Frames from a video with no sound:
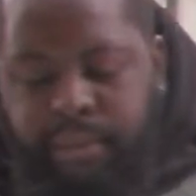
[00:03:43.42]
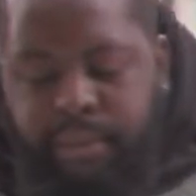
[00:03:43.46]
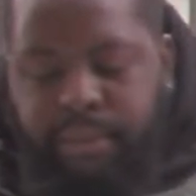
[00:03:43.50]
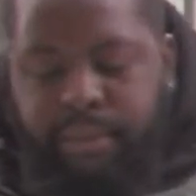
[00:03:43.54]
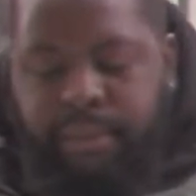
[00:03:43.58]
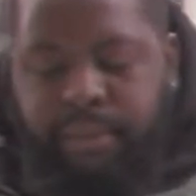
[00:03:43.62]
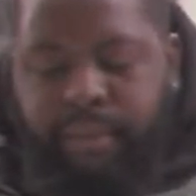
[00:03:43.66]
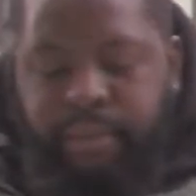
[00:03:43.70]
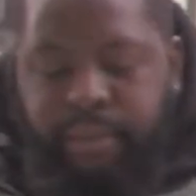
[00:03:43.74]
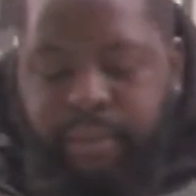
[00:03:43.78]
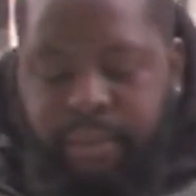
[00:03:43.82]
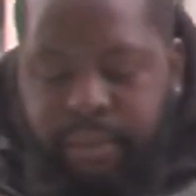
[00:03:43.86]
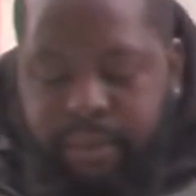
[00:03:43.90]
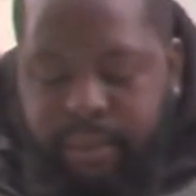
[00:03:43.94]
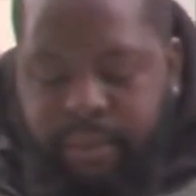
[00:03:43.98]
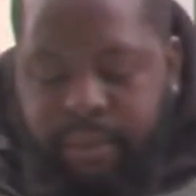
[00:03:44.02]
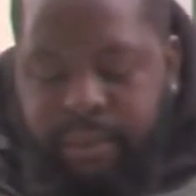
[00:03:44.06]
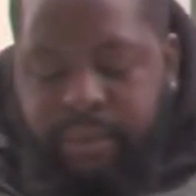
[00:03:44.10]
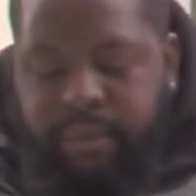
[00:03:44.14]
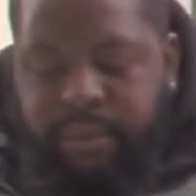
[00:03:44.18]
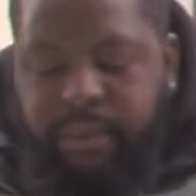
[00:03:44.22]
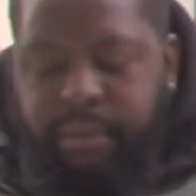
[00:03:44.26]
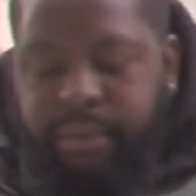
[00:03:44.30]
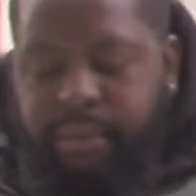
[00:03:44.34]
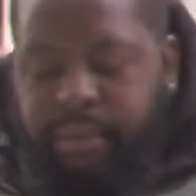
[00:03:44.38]

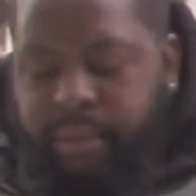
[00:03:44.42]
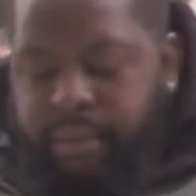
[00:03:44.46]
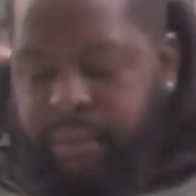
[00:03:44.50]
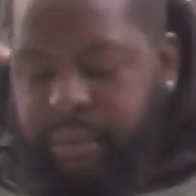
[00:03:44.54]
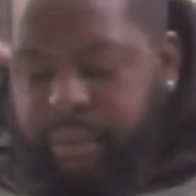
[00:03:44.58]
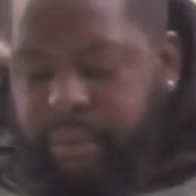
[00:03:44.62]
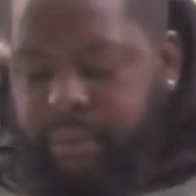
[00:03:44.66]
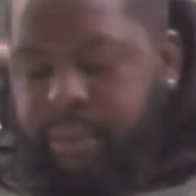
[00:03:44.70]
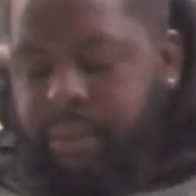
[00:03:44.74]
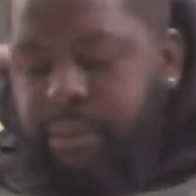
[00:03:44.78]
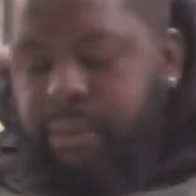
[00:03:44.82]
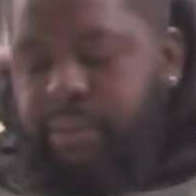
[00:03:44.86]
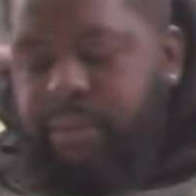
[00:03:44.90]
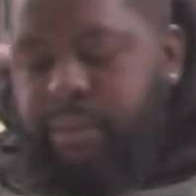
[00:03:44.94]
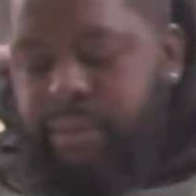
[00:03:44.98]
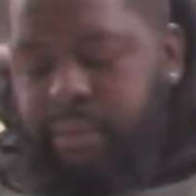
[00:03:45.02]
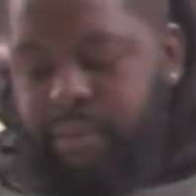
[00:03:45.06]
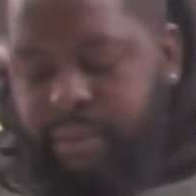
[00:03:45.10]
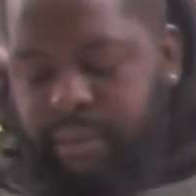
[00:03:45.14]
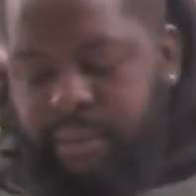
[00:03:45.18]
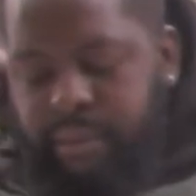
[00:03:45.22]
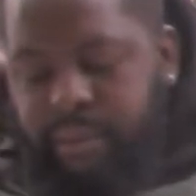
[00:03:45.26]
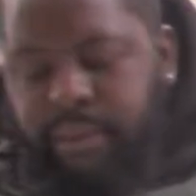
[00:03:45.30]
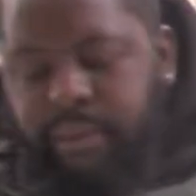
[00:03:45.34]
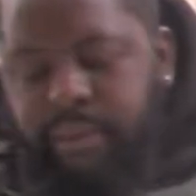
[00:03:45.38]

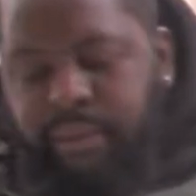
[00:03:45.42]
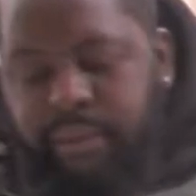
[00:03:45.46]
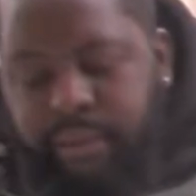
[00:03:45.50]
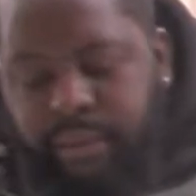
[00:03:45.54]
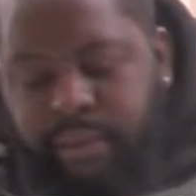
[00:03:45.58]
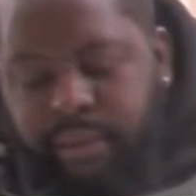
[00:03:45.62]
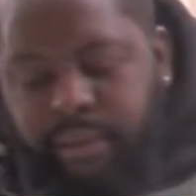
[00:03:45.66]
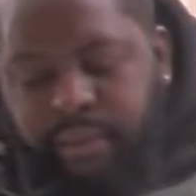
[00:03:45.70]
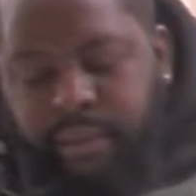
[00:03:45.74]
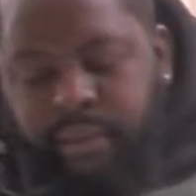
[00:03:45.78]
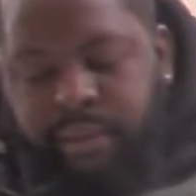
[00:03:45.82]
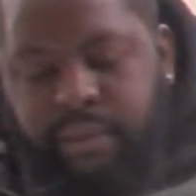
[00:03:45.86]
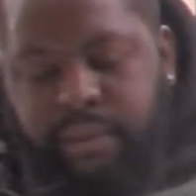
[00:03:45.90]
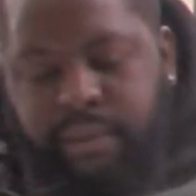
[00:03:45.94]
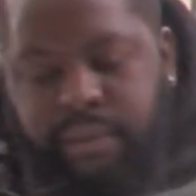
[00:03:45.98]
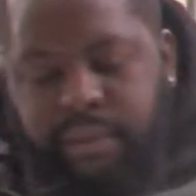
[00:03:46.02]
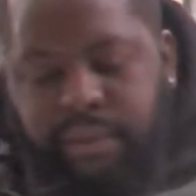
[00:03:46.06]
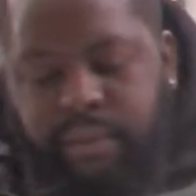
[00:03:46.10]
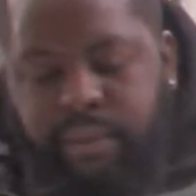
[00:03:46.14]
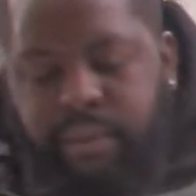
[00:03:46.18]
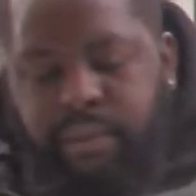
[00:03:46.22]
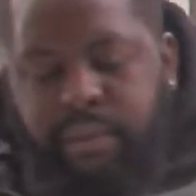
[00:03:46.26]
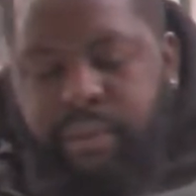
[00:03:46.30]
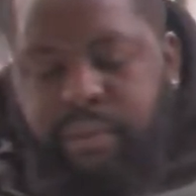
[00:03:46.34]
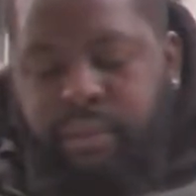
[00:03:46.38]

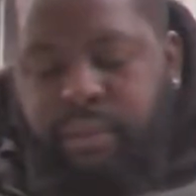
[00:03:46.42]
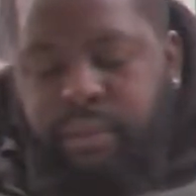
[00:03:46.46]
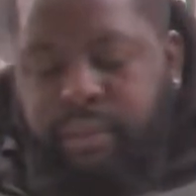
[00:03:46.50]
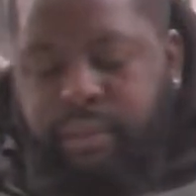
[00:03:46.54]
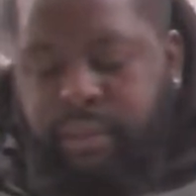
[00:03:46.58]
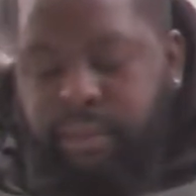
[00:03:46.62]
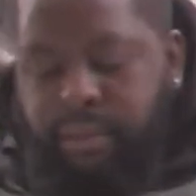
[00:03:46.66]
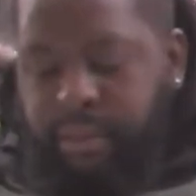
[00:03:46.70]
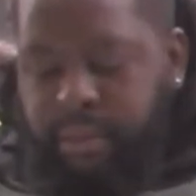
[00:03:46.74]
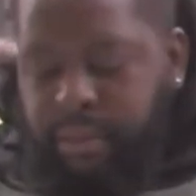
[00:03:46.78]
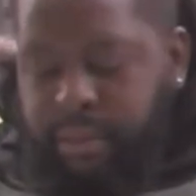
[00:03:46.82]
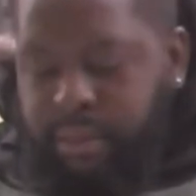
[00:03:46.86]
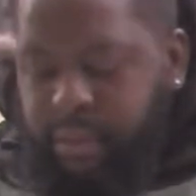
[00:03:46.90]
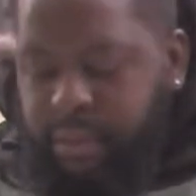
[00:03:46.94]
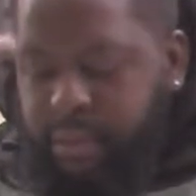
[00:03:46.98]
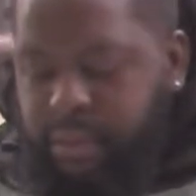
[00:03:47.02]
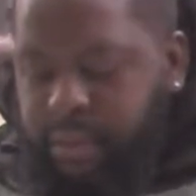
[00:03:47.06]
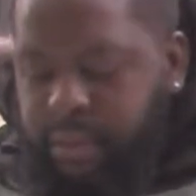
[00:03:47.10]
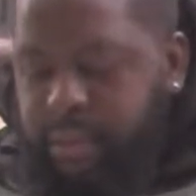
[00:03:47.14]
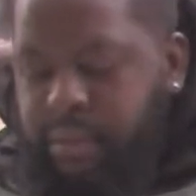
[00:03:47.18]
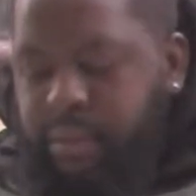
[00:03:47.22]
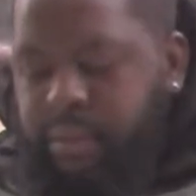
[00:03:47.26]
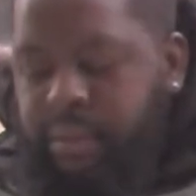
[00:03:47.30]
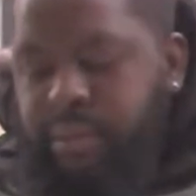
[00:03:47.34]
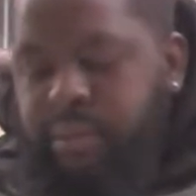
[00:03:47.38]

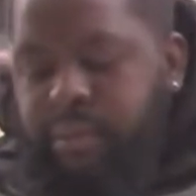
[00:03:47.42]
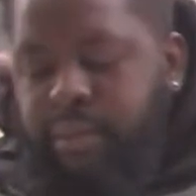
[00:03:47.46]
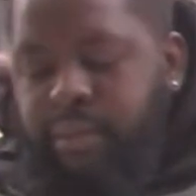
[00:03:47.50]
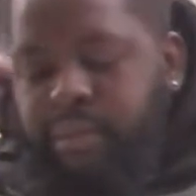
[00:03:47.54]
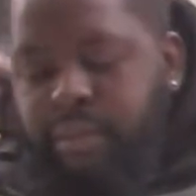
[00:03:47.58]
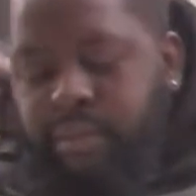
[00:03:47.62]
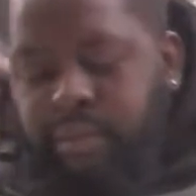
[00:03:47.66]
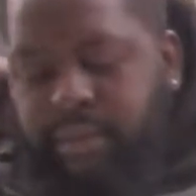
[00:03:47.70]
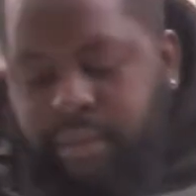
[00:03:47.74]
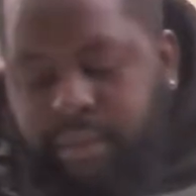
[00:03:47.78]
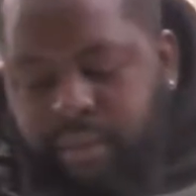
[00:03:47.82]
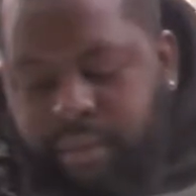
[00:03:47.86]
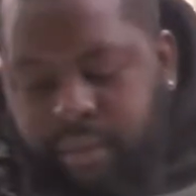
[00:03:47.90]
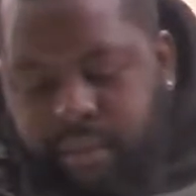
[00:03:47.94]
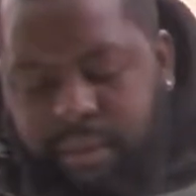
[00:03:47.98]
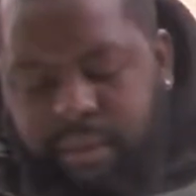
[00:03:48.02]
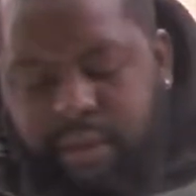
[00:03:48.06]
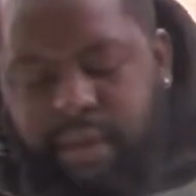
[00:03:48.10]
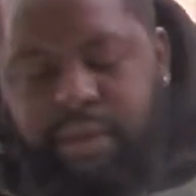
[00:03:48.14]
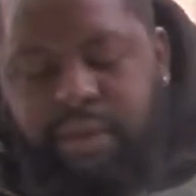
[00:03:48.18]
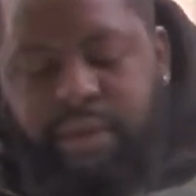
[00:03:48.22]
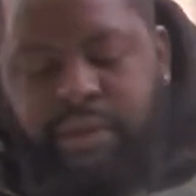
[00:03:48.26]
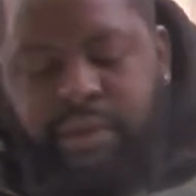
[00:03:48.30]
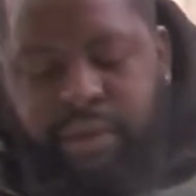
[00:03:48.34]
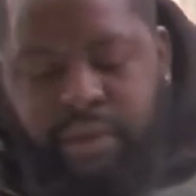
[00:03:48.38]

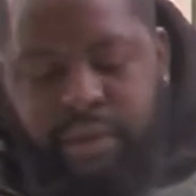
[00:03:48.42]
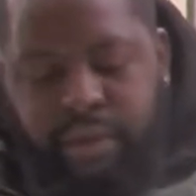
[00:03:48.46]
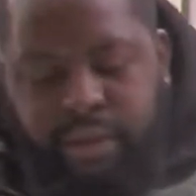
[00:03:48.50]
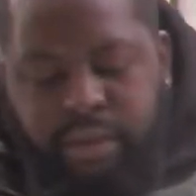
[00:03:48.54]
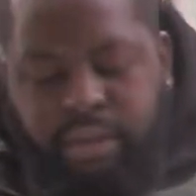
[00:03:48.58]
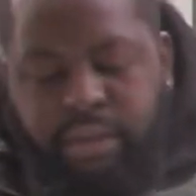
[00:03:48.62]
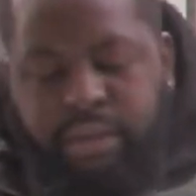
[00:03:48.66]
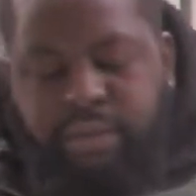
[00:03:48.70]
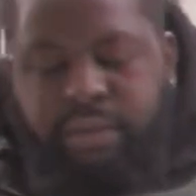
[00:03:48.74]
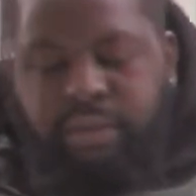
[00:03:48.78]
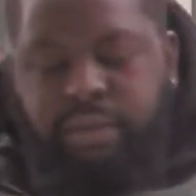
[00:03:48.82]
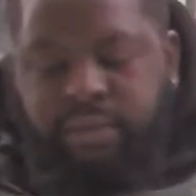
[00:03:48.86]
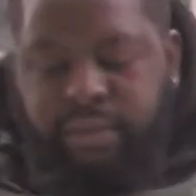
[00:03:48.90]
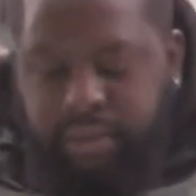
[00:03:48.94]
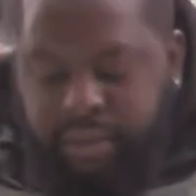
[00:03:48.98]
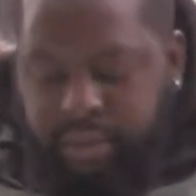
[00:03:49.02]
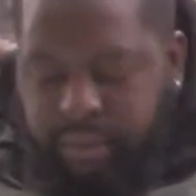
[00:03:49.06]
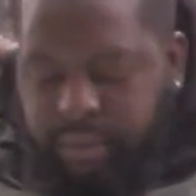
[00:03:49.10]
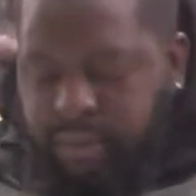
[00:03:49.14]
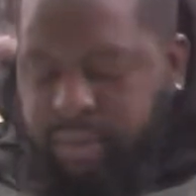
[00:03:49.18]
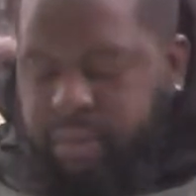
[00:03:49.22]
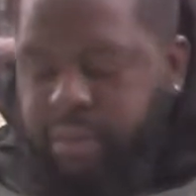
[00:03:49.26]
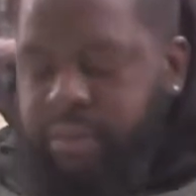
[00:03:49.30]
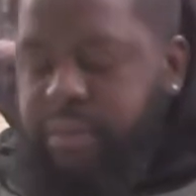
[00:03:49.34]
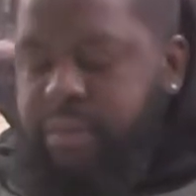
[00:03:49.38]

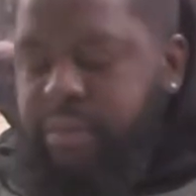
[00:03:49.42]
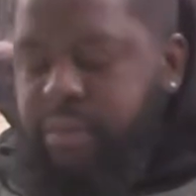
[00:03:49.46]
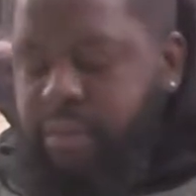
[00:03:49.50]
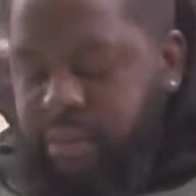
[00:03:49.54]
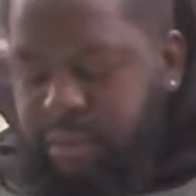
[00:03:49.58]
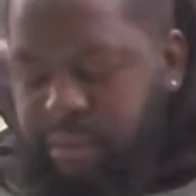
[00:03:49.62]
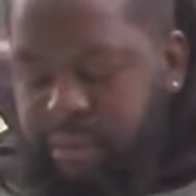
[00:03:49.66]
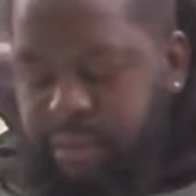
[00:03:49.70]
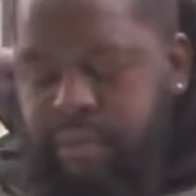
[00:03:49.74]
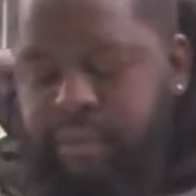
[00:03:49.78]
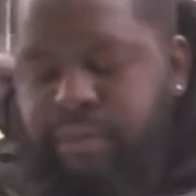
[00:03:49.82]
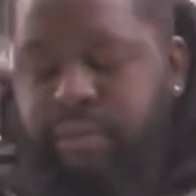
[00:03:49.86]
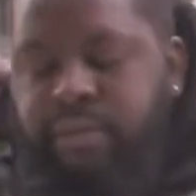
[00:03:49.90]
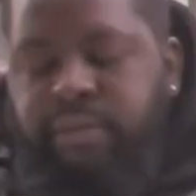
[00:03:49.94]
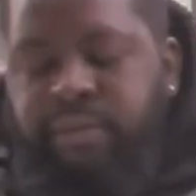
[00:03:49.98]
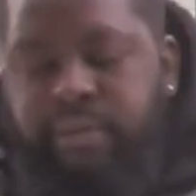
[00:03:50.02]
No words are spoken by the person on screen.